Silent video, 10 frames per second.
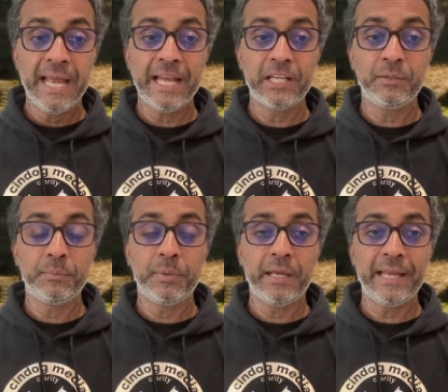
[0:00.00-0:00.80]
How do
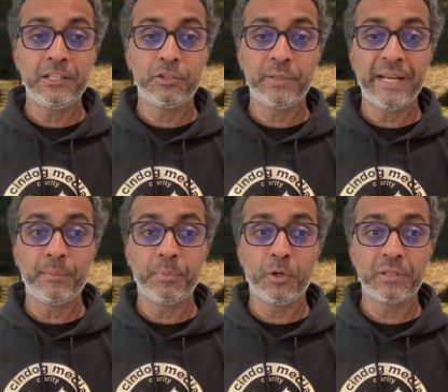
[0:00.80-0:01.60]
you create
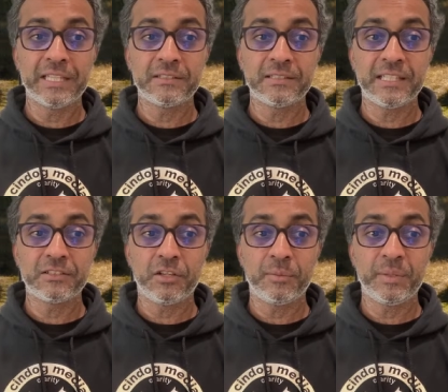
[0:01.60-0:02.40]
a blog
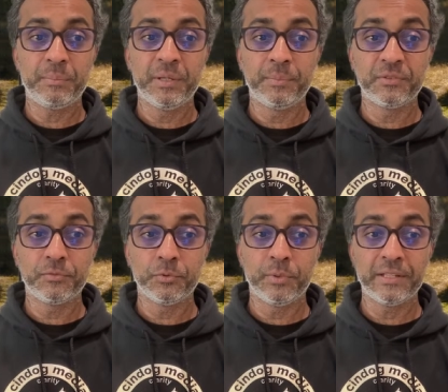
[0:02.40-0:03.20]
that's going to be
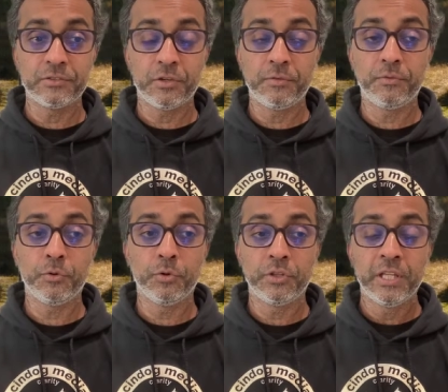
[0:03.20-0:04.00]
purposeful and so
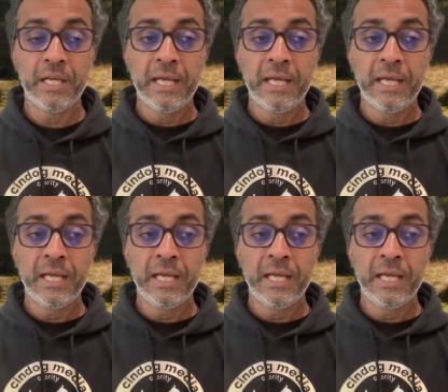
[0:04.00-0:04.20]
forth.